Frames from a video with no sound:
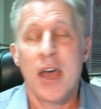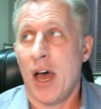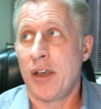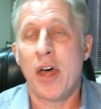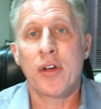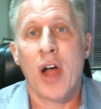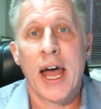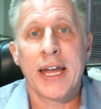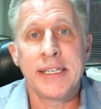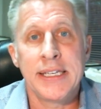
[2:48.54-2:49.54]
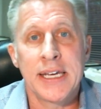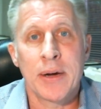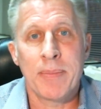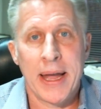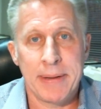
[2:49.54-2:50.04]
Another idea
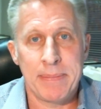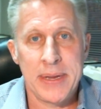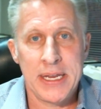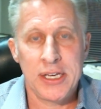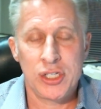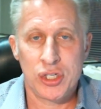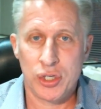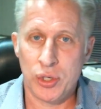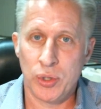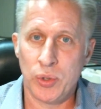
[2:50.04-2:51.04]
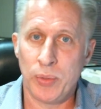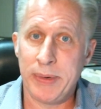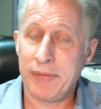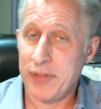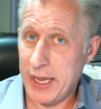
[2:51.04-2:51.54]
might be to
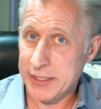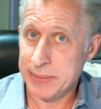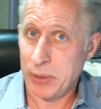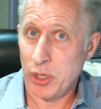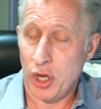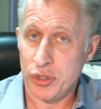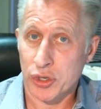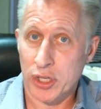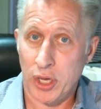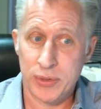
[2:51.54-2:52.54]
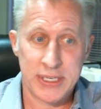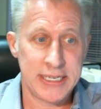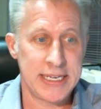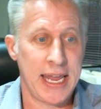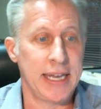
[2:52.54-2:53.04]
be flexible on your
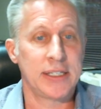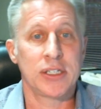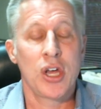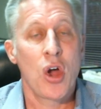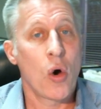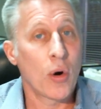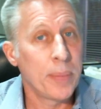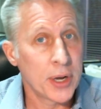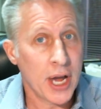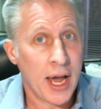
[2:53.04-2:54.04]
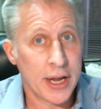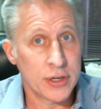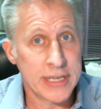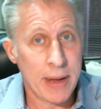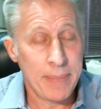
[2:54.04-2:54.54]
closing date or put a higher
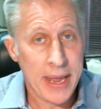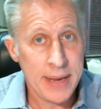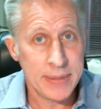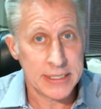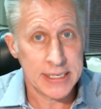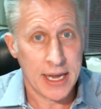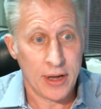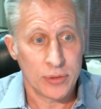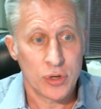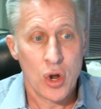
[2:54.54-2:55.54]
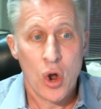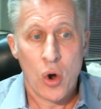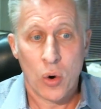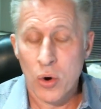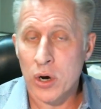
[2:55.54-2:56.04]
down payment down
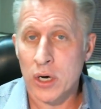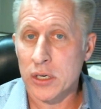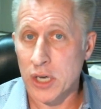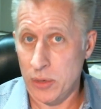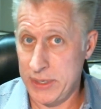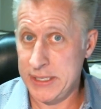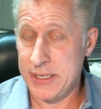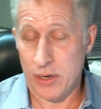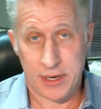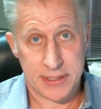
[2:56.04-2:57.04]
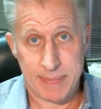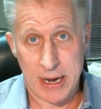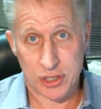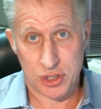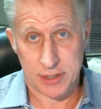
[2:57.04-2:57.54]
or go easy on
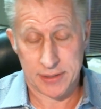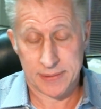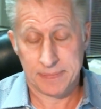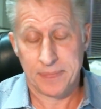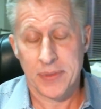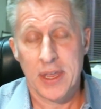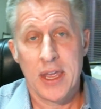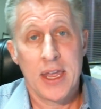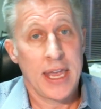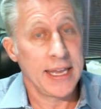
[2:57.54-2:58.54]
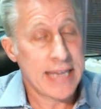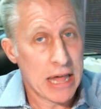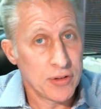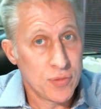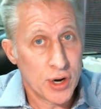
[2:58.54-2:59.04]
inspections. In
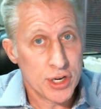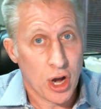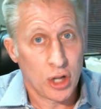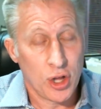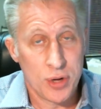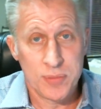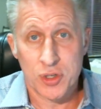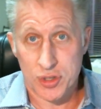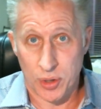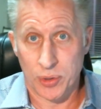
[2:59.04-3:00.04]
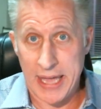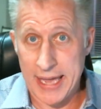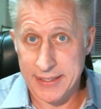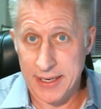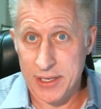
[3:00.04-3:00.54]
California, all homes are sold
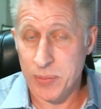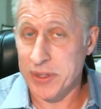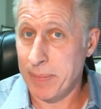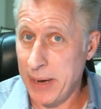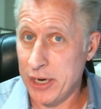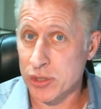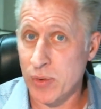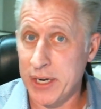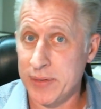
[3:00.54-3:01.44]
as is with the buyer's right